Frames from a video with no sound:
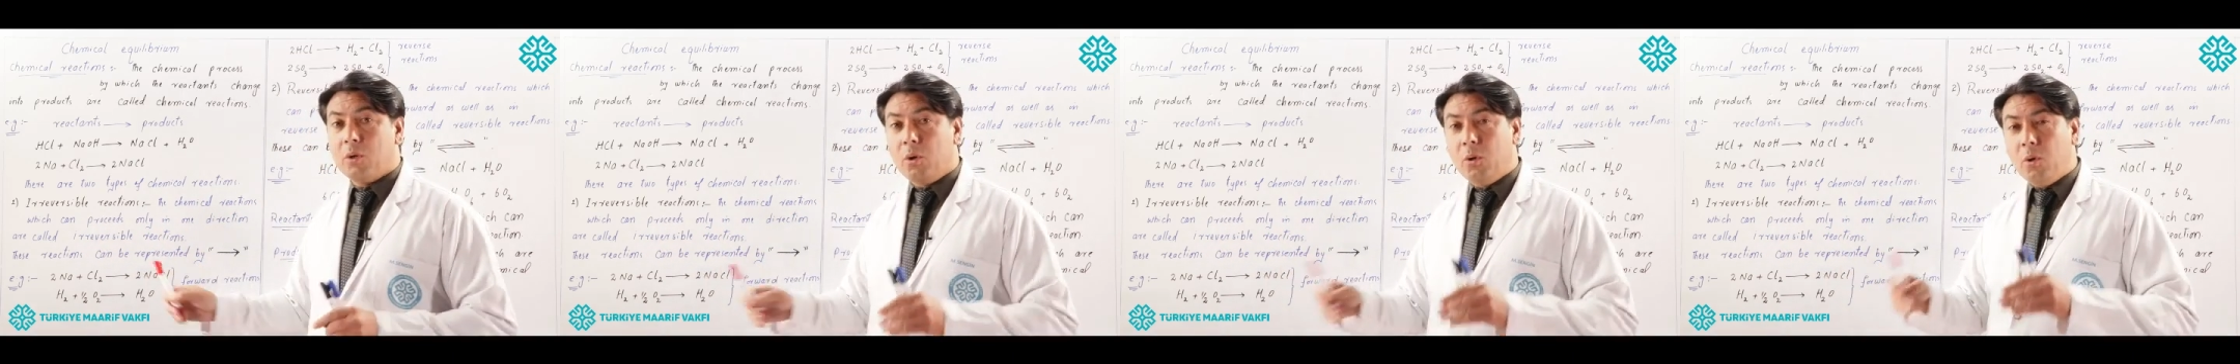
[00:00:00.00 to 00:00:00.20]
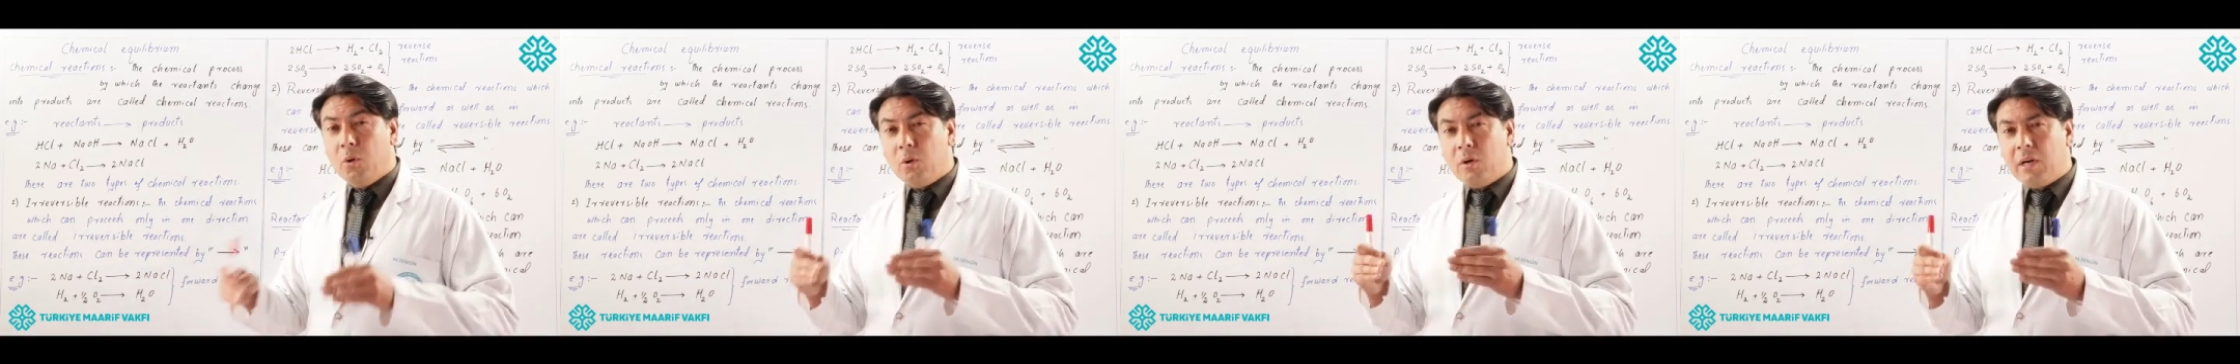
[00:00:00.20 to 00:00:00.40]

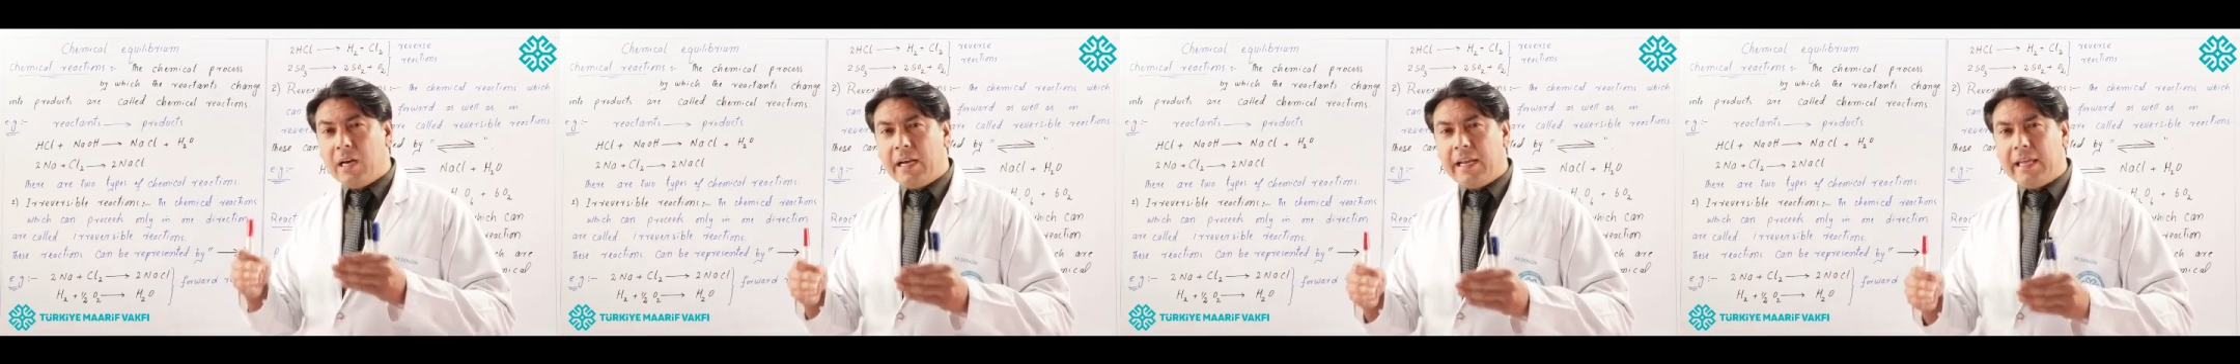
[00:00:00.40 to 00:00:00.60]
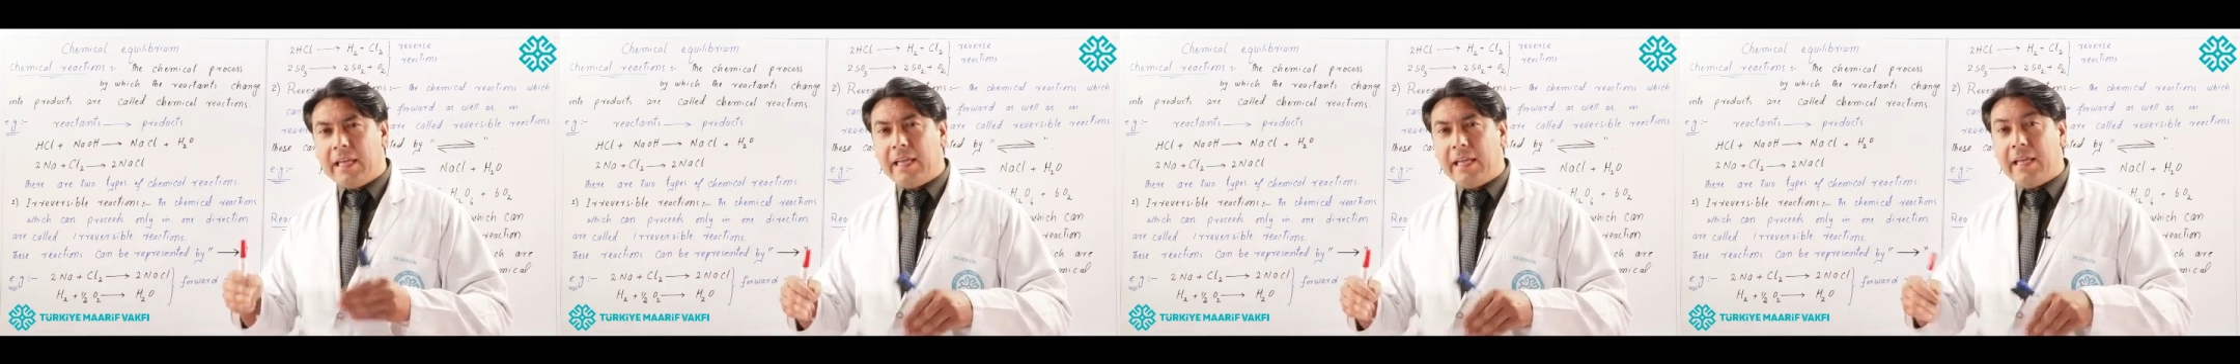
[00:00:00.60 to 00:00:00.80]

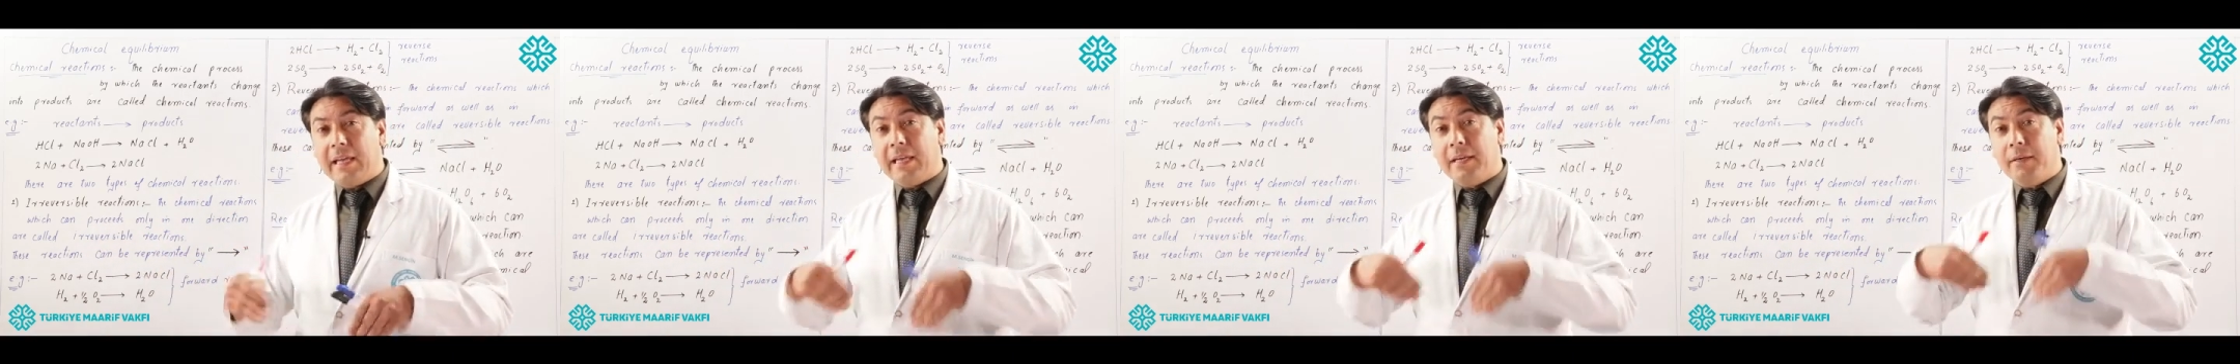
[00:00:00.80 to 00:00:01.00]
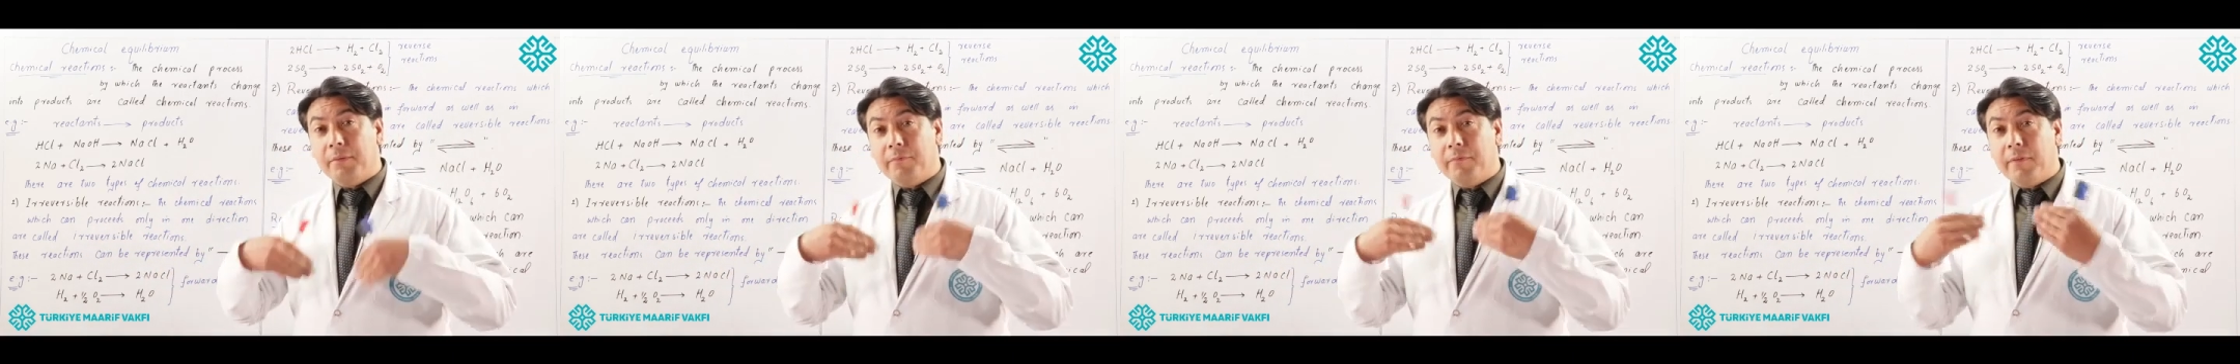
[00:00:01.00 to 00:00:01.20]
only
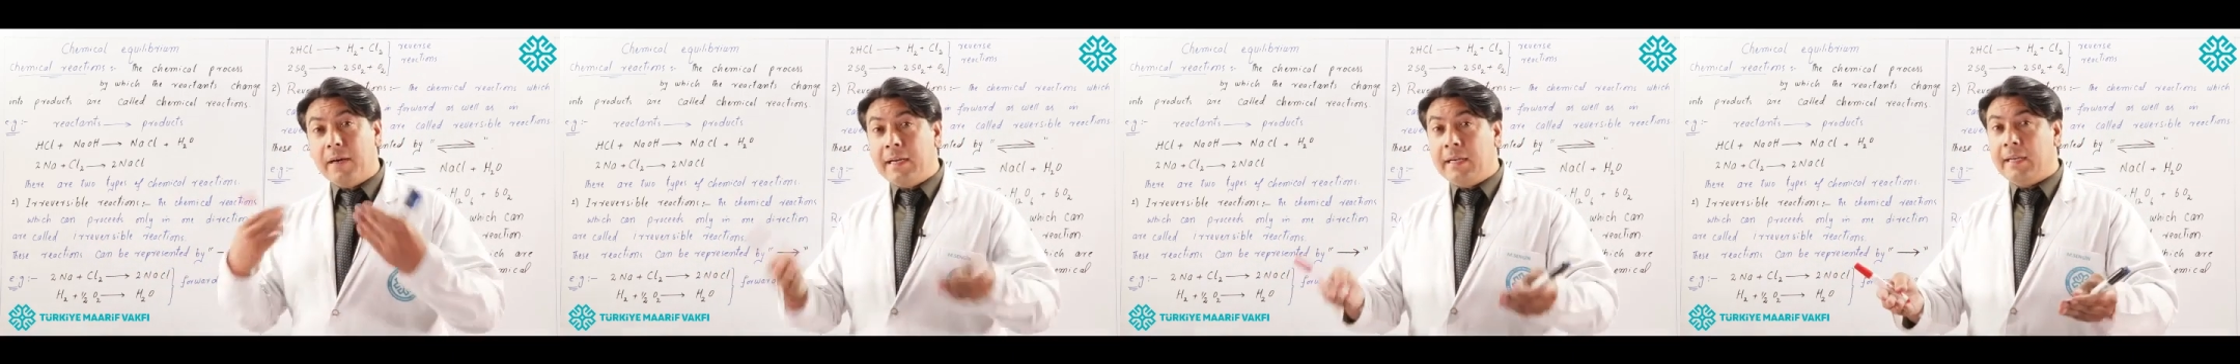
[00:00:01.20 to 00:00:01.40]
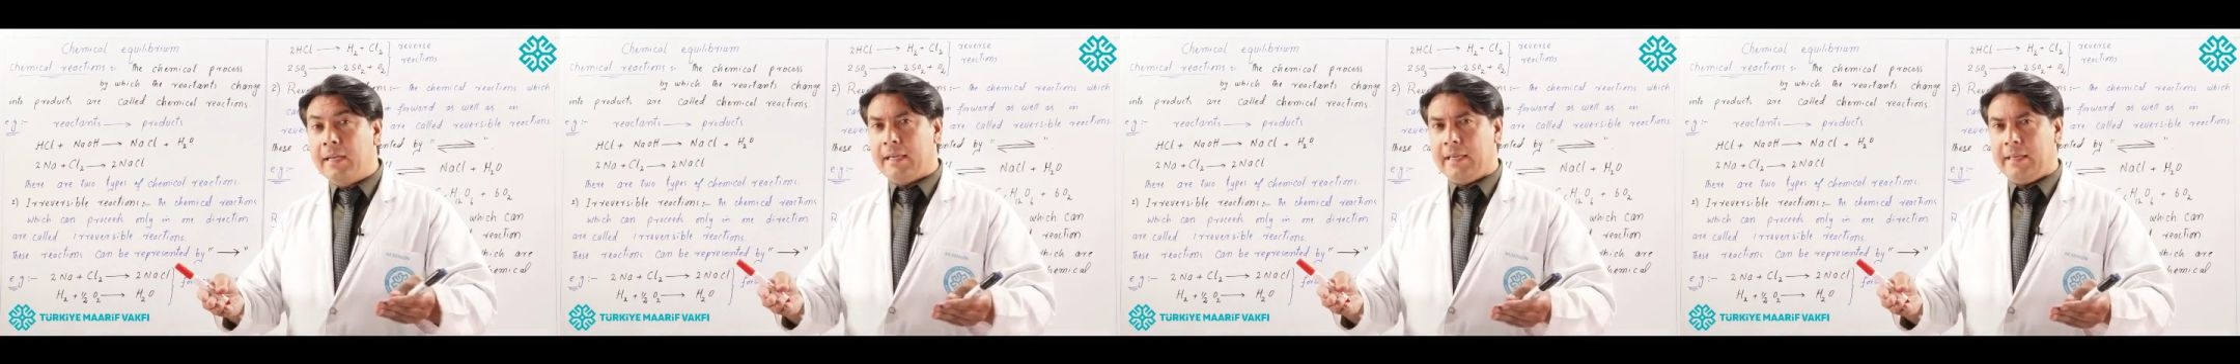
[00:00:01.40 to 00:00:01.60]
in
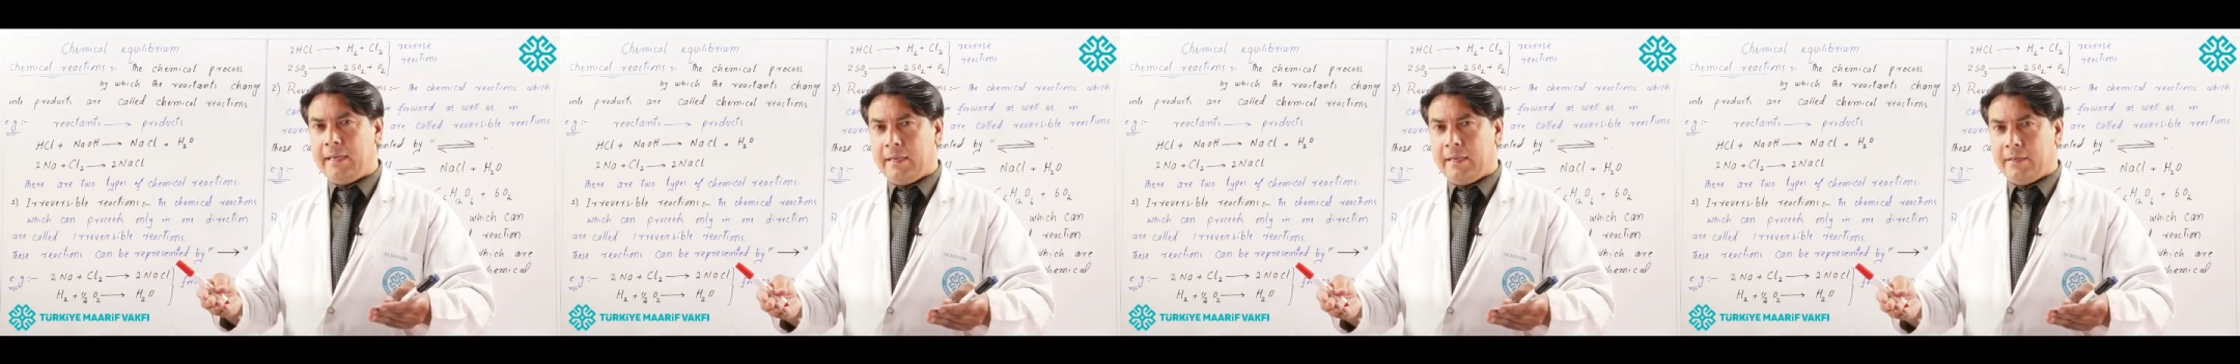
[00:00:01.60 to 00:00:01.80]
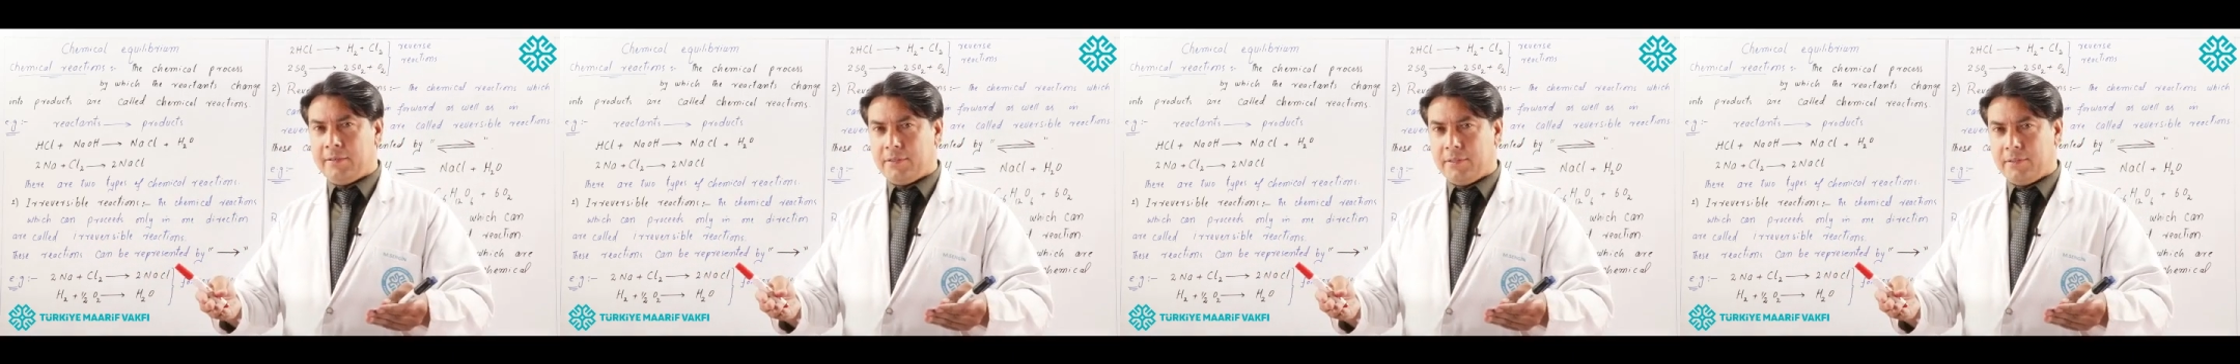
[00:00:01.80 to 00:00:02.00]
one
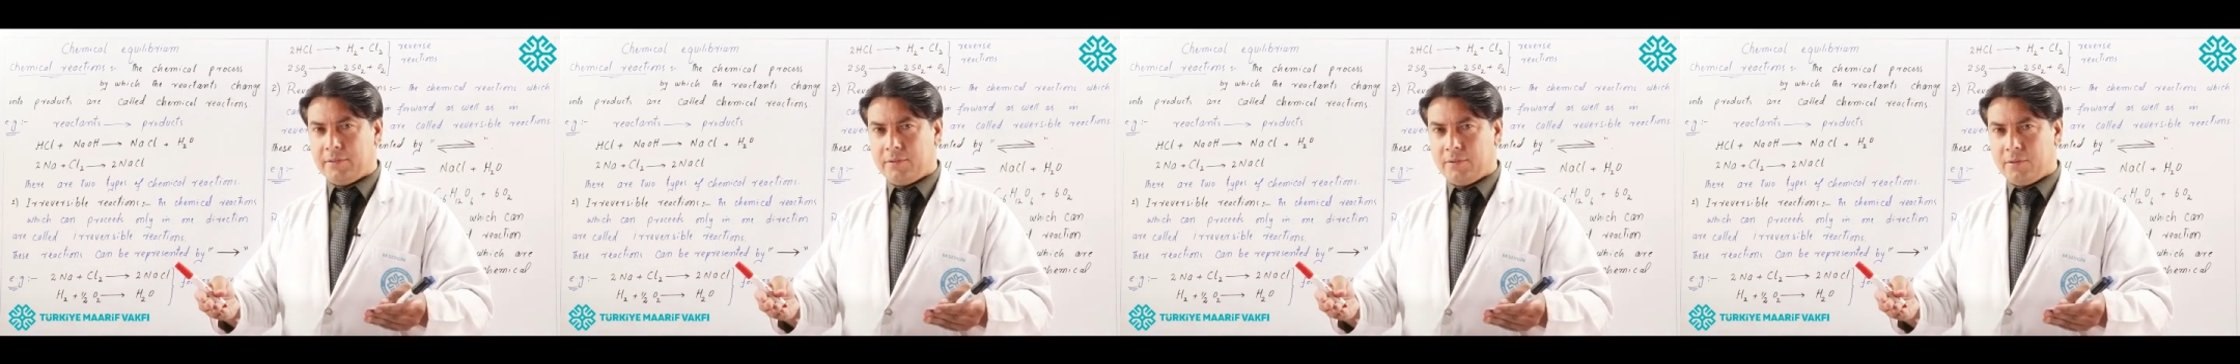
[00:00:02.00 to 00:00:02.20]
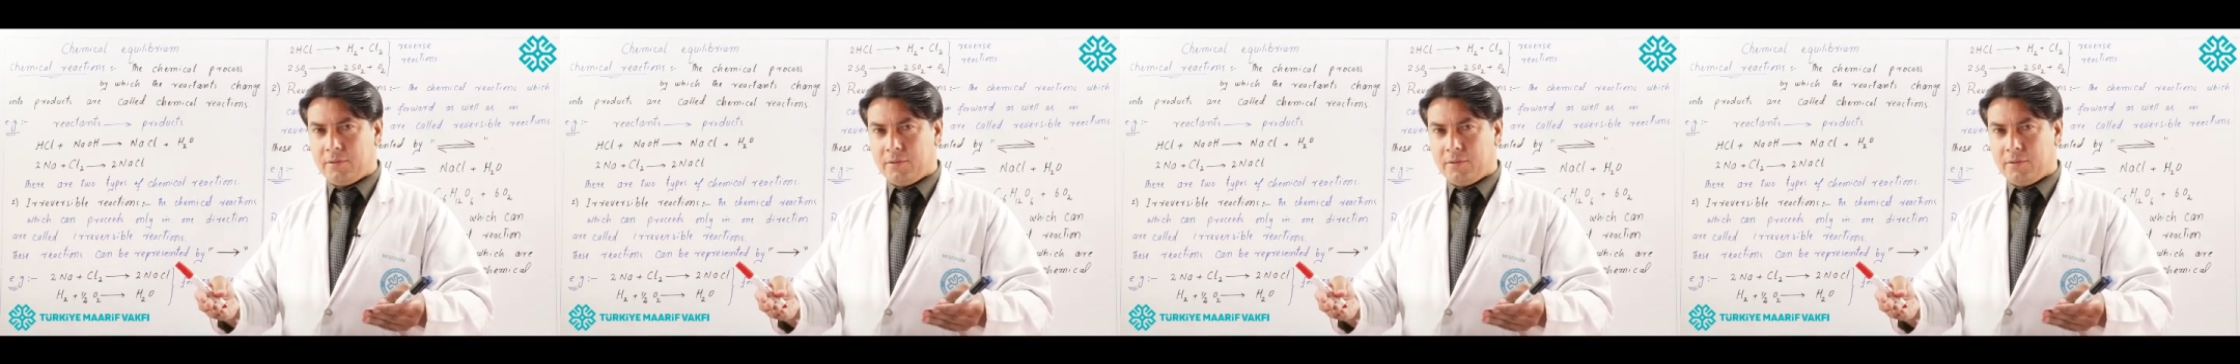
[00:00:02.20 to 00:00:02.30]
direction.